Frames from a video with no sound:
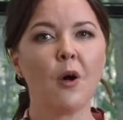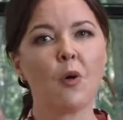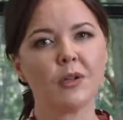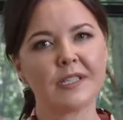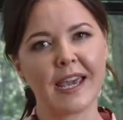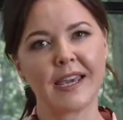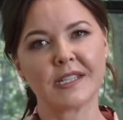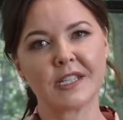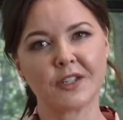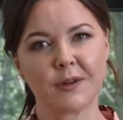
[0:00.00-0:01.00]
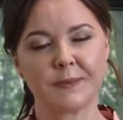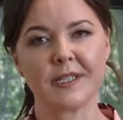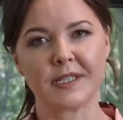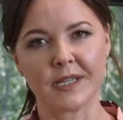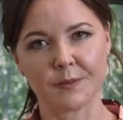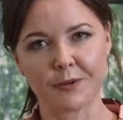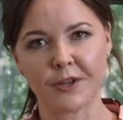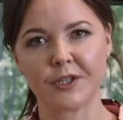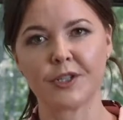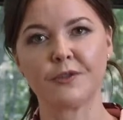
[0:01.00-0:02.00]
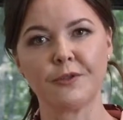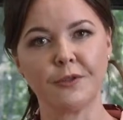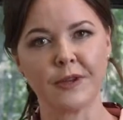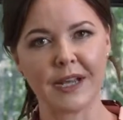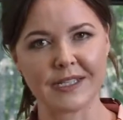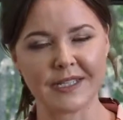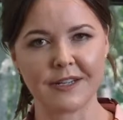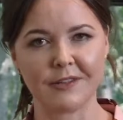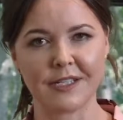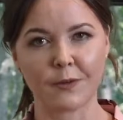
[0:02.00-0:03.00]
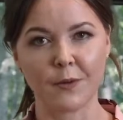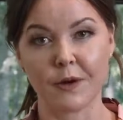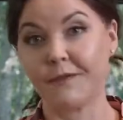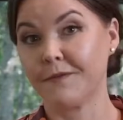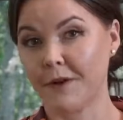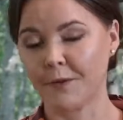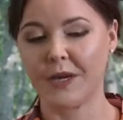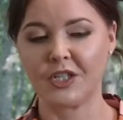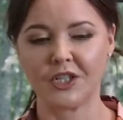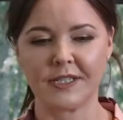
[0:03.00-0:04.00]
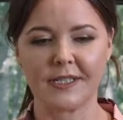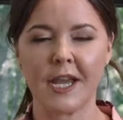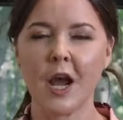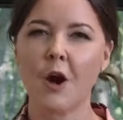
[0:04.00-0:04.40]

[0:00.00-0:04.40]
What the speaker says: or take a scripted approach through a series of questions.